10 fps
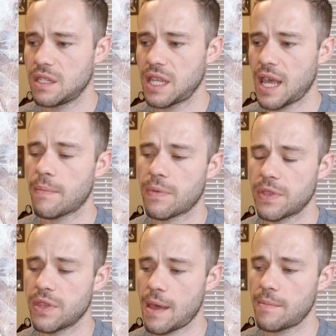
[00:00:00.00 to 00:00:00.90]
depth
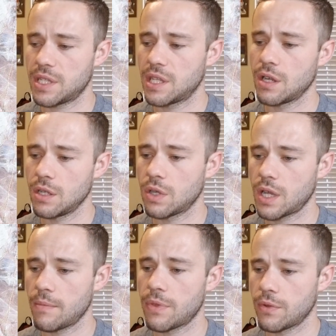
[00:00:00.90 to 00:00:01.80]
to that material
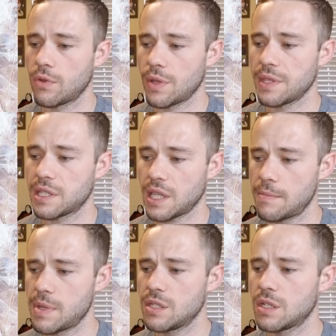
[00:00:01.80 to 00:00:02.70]
come through on this
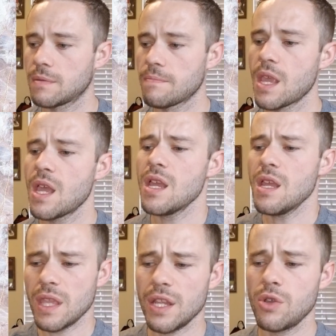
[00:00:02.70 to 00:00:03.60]
image.
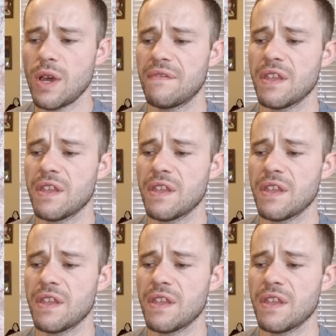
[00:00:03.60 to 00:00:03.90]
They do have a